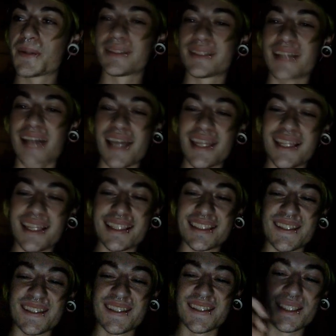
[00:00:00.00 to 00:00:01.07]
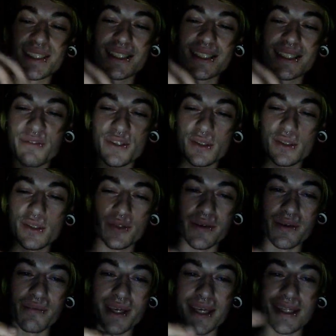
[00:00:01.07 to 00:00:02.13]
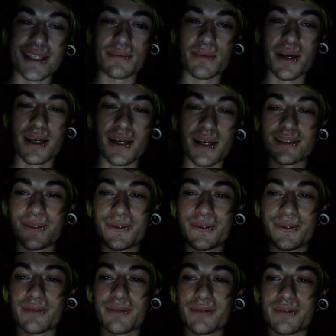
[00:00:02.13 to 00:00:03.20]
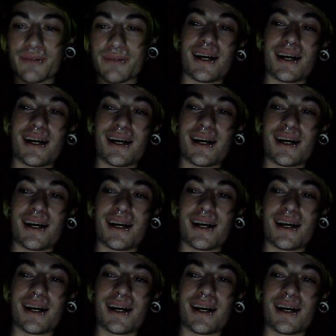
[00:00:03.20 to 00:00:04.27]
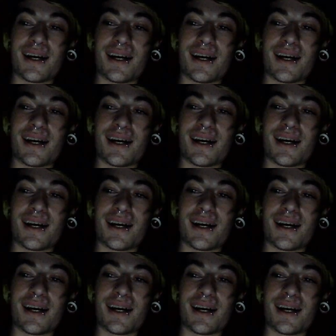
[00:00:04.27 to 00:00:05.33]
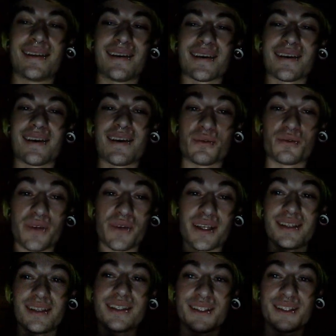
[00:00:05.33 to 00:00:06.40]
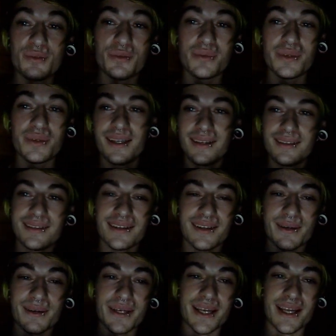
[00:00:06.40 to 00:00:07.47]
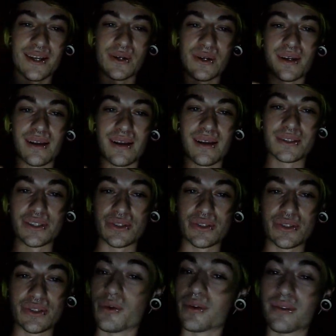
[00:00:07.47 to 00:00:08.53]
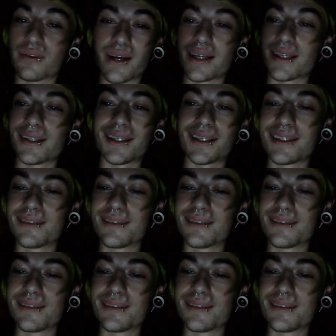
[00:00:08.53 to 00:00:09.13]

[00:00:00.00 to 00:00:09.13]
I think see this is the difference between me and this person talking right. I'm an adult in it. Like I'm a regular human being and I'm an adult and I'll just talk regularly.